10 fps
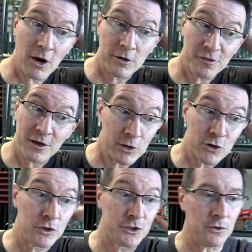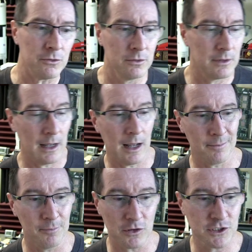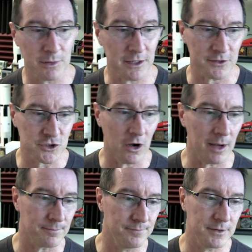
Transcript: only thing we could do, possibly at the time.